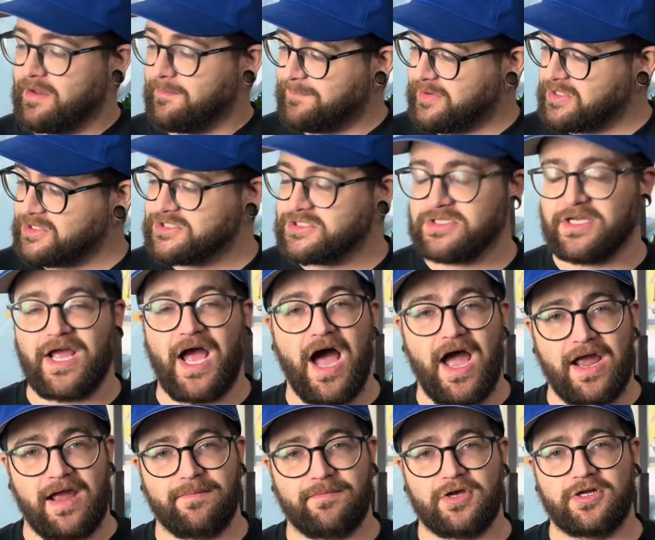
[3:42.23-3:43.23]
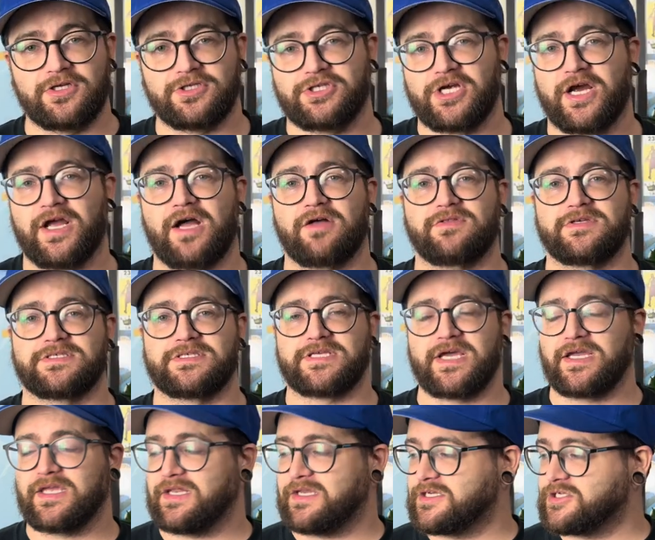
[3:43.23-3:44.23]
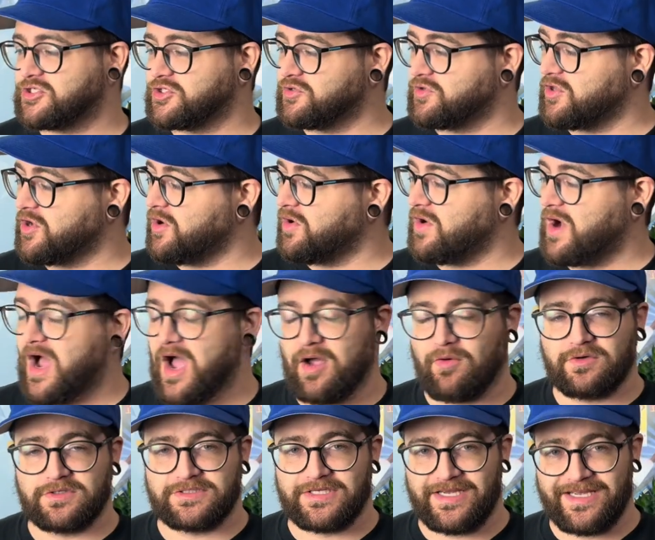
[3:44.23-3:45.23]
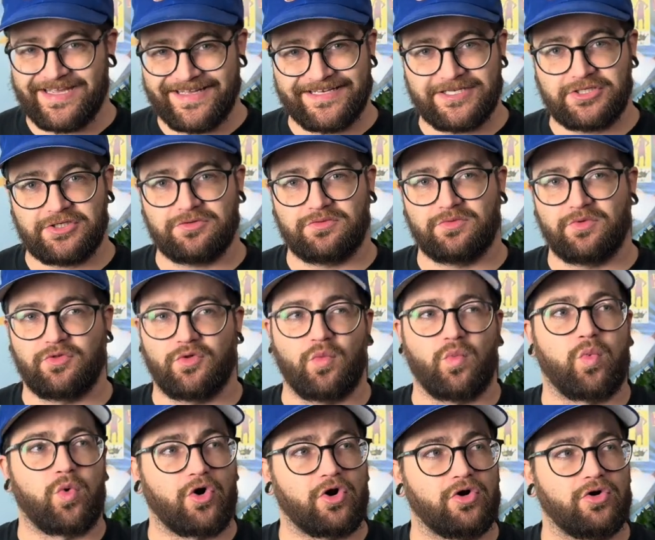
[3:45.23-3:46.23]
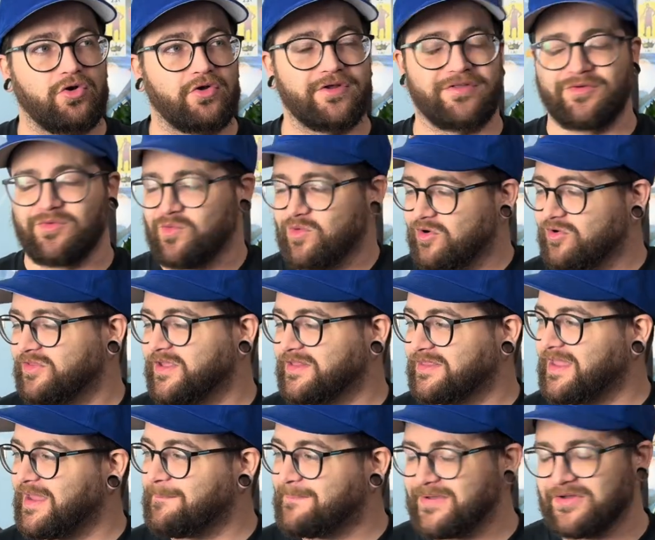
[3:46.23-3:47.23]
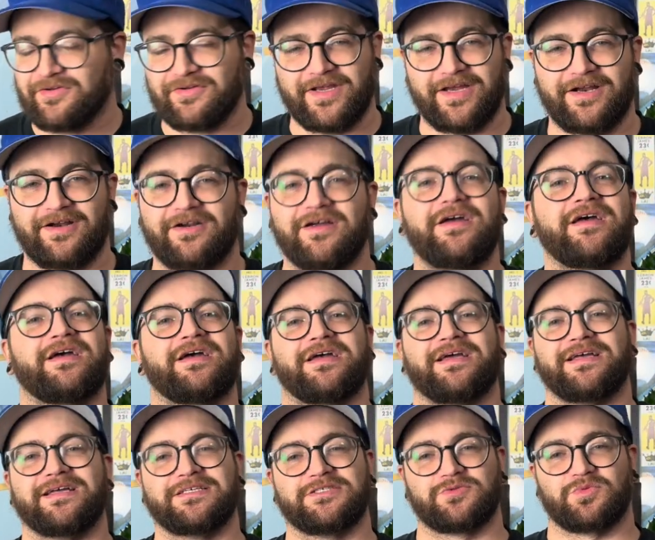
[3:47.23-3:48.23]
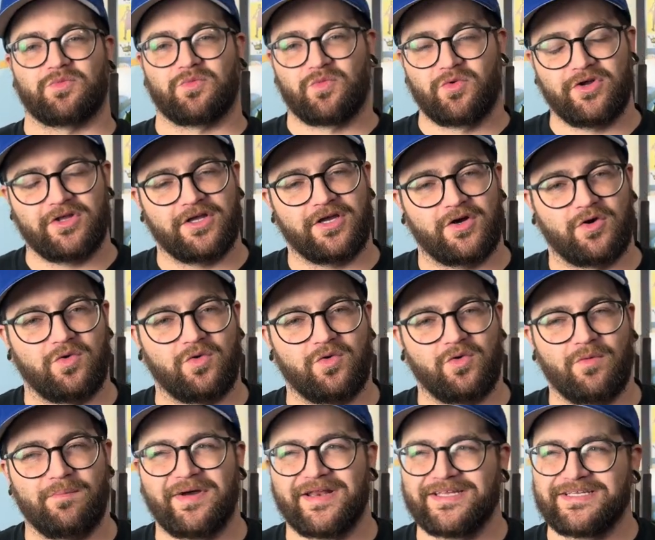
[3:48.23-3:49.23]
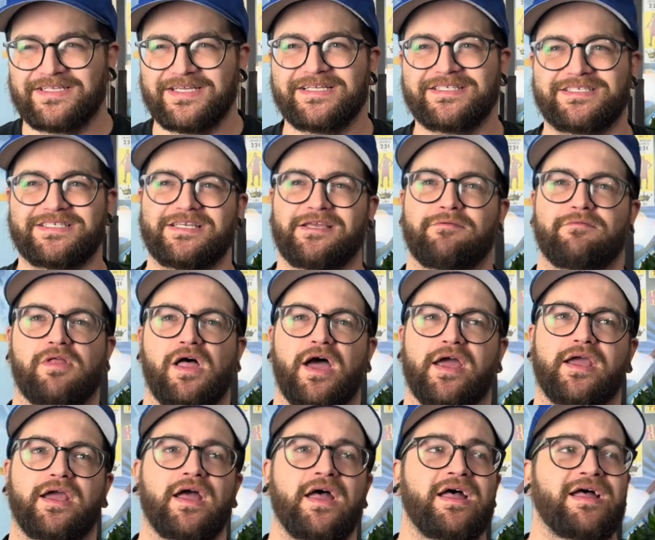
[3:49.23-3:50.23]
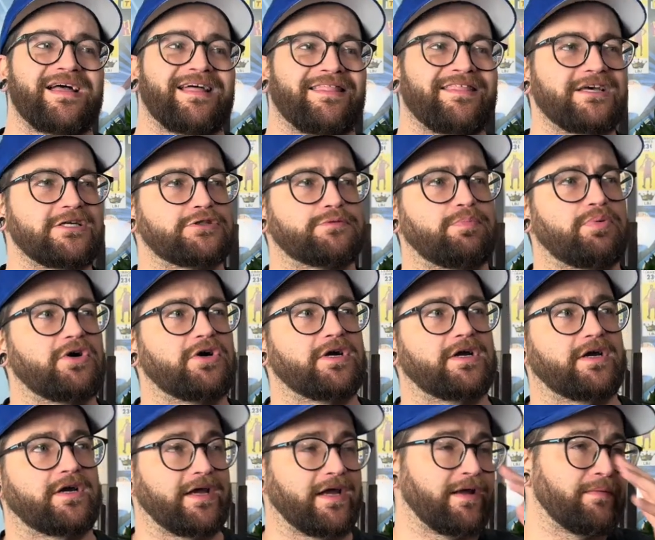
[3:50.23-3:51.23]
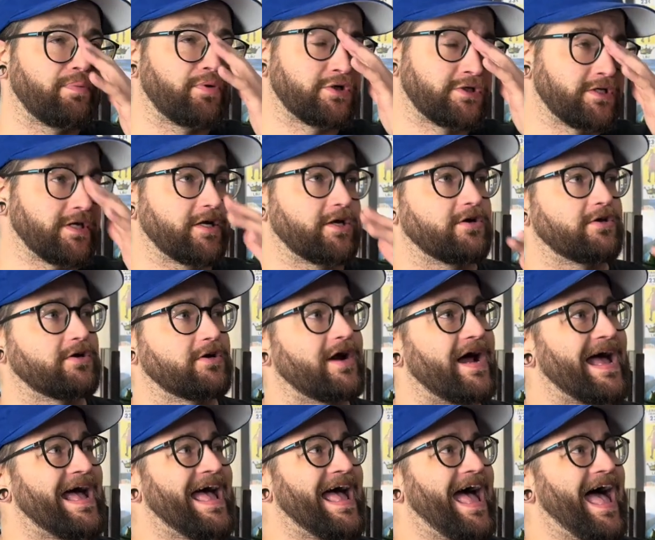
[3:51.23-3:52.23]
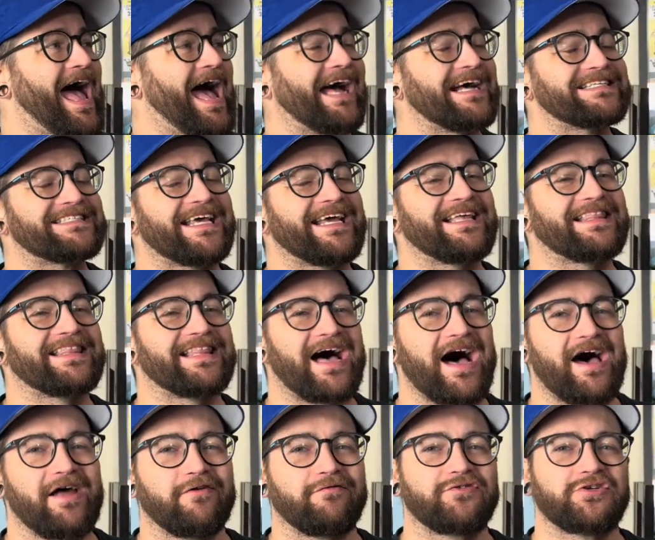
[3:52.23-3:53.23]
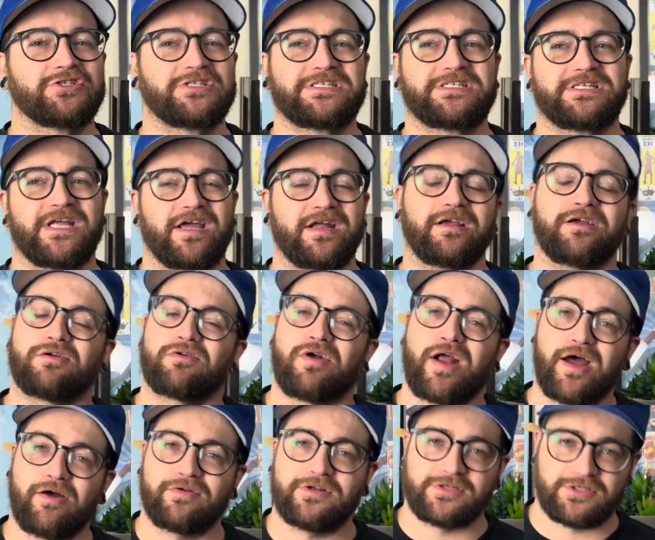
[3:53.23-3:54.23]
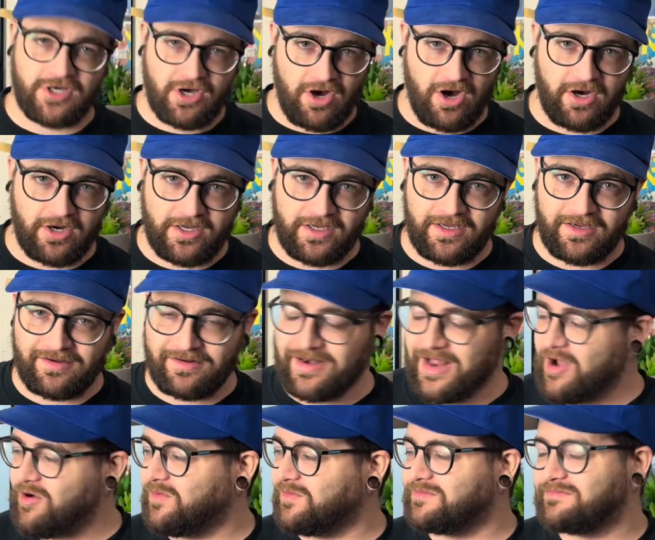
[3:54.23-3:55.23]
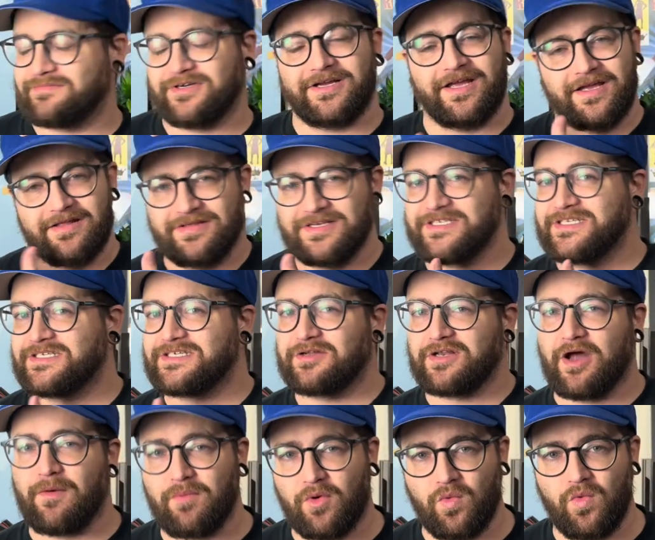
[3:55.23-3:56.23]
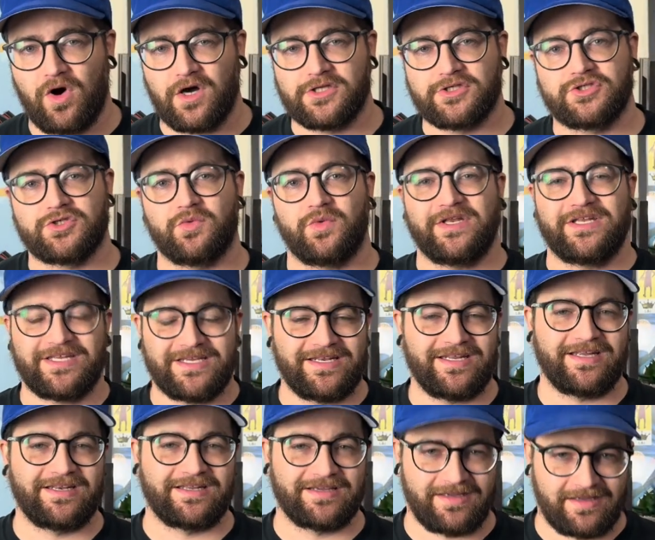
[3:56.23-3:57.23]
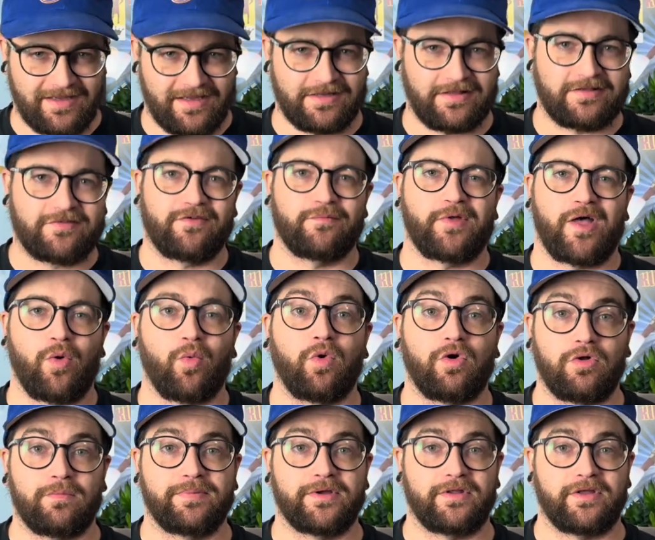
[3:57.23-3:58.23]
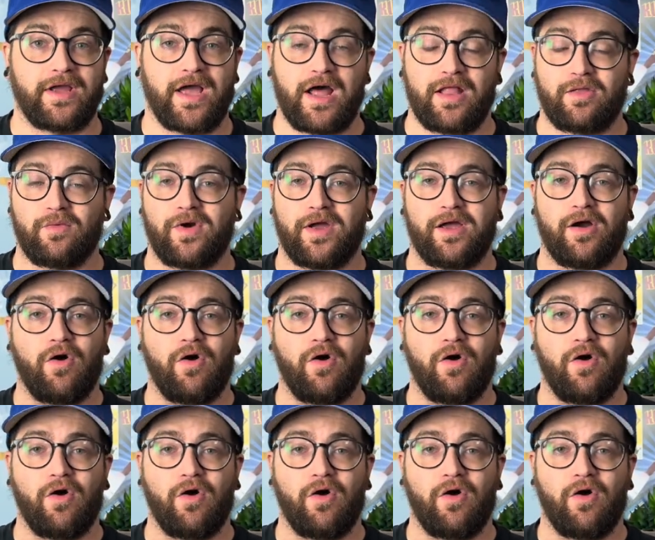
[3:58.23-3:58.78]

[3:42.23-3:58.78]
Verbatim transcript: Personally, I am going to check out the second issue though. I was into the world, the world that they built here is really cool, but it did seem like this book in particular has a lot of just standing around and talking. Now, again, this is a number one, so we did need to get some of that world building out of the way.